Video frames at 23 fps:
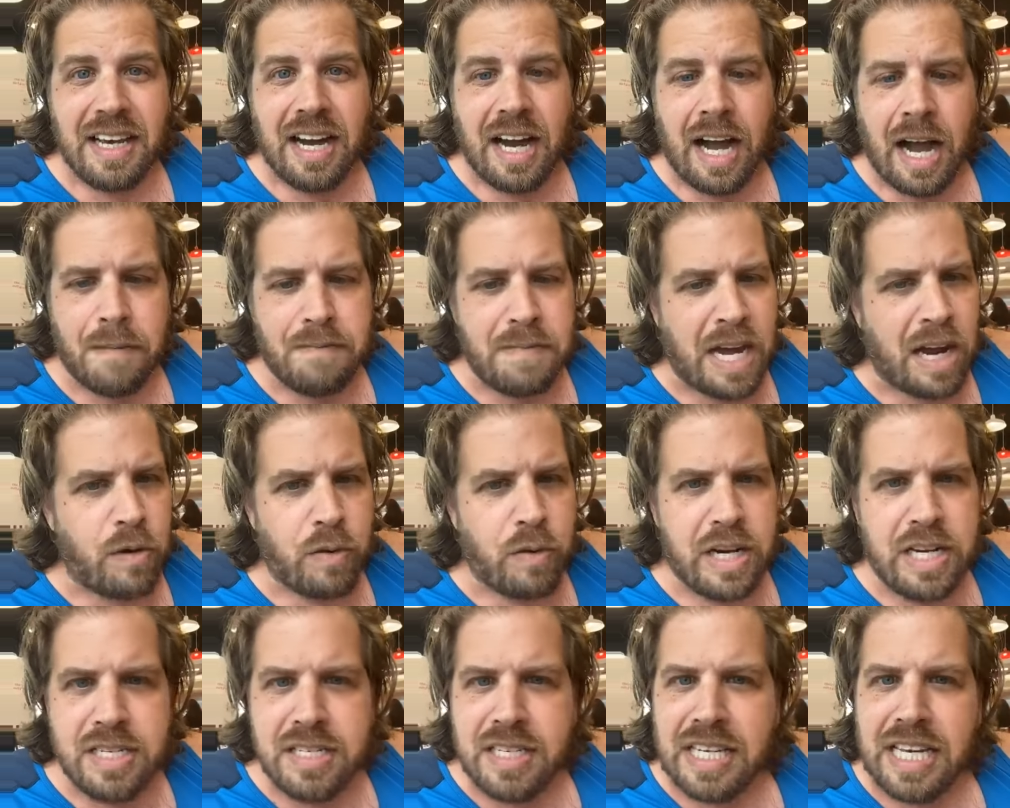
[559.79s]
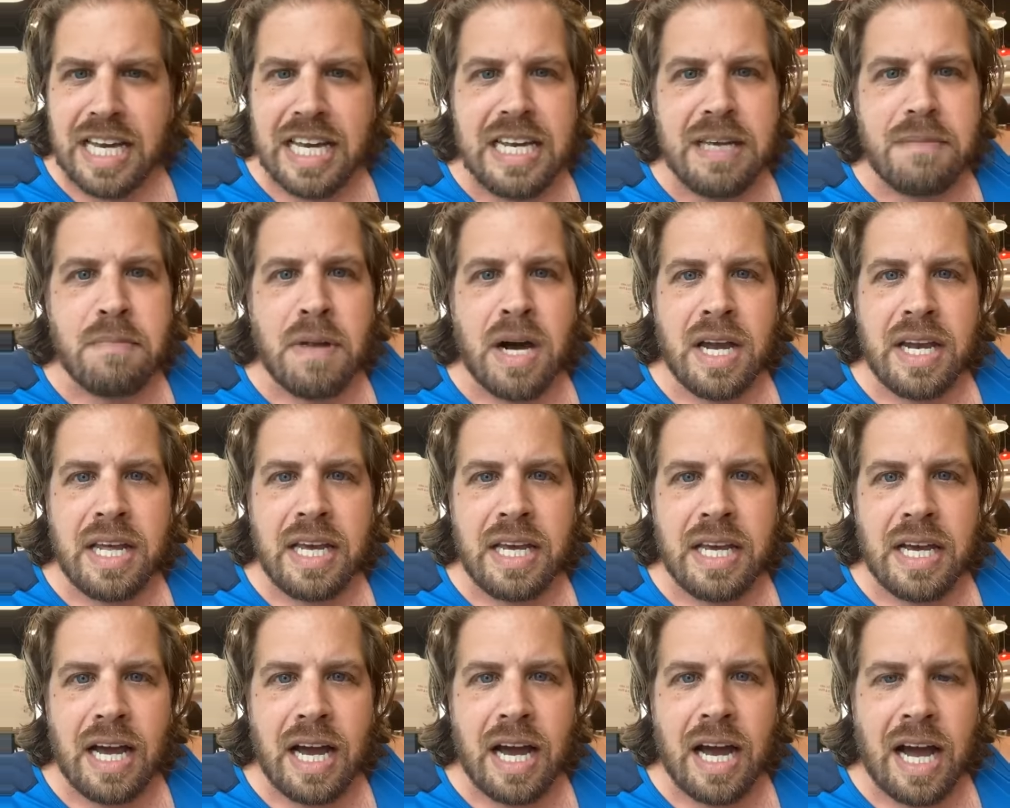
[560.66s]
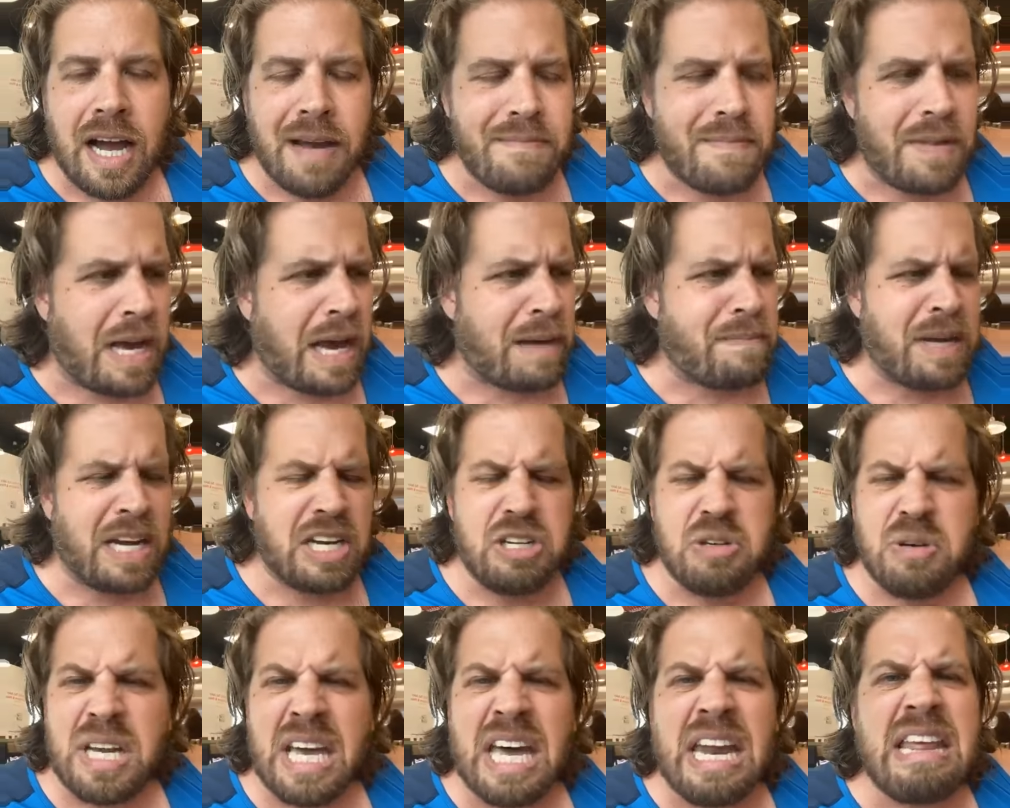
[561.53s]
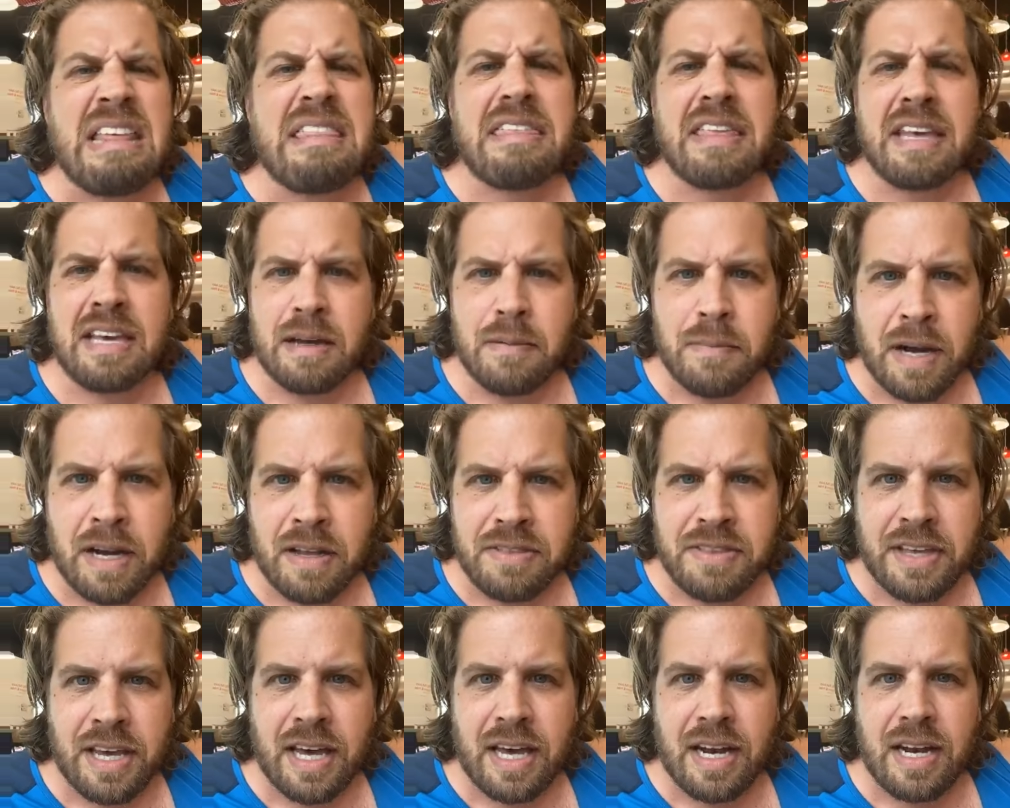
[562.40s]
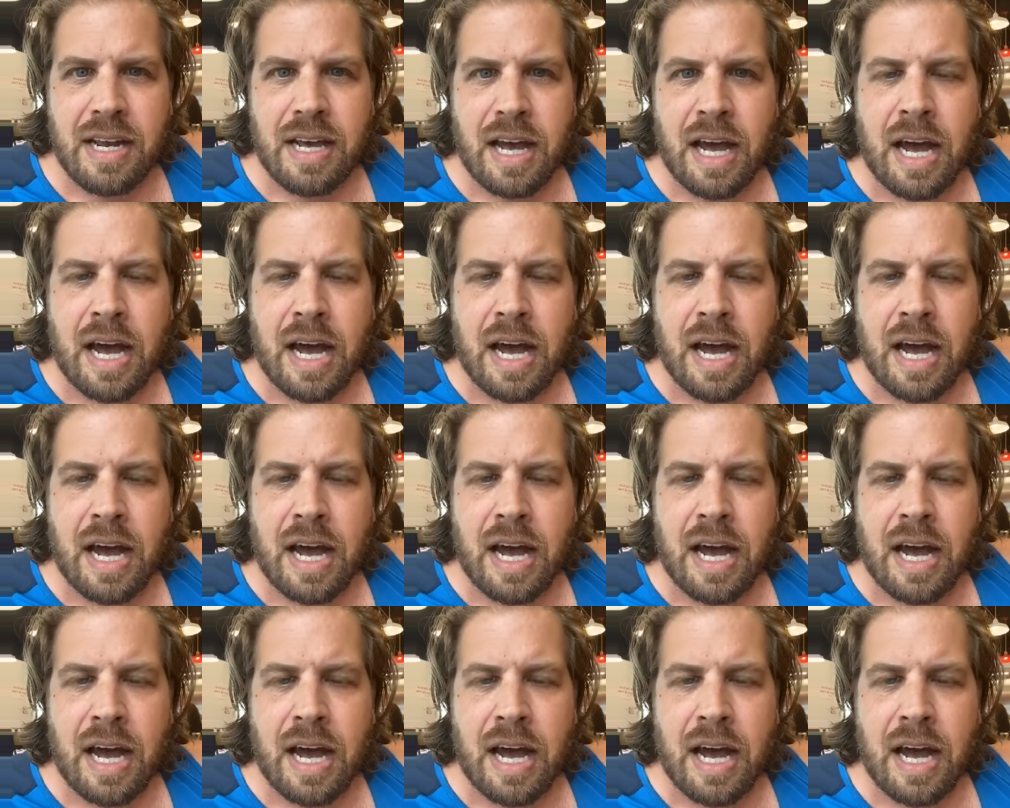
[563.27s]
I'm not raising any money. I'm not doing anything about that.